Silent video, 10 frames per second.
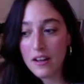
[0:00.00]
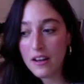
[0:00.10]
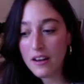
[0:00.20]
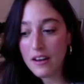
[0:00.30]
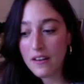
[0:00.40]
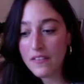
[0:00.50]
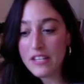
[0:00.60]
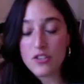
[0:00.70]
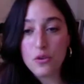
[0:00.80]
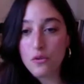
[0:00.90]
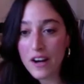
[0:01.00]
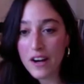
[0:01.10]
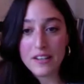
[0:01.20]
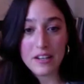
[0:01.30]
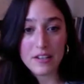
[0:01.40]
uh, these new
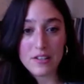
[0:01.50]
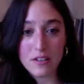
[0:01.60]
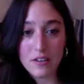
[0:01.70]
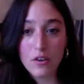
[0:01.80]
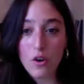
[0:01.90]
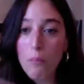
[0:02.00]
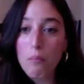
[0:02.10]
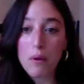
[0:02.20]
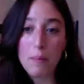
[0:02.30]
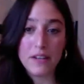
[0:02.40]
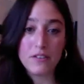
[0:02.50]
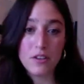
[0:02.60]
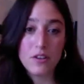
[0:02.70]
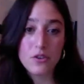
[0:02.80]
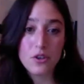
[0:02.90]
findings a complement
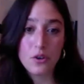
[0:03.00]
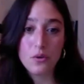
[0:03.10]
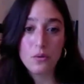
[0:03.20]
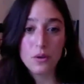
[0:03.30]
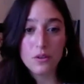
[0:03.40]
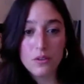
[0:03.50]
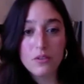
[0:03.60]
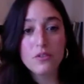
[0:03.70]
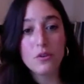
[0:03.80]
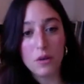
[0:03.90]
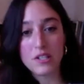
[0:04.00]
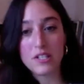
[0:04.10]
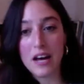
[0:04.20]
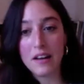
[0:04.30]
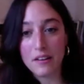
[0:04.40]
to to
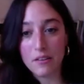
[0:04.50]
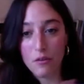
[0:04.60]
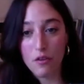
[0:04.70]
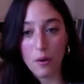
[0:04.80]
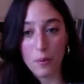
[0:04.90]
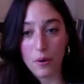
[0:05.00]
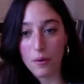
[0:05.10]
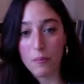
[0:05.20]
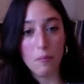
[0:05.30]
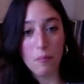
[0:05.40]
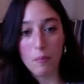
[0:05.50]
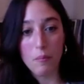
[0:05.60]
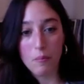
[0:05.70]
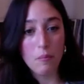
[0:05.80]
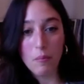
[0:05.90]
understanding the phenomenon
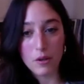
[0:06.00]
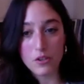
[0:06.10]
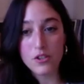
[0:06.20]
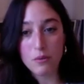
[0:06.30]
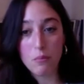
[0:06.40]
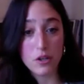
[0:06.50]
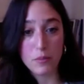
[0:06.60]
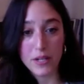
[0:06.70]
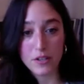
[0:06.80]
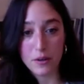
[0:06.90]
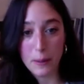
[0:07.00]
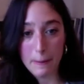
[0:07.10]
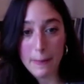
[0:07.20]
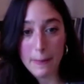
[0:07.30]
much much better.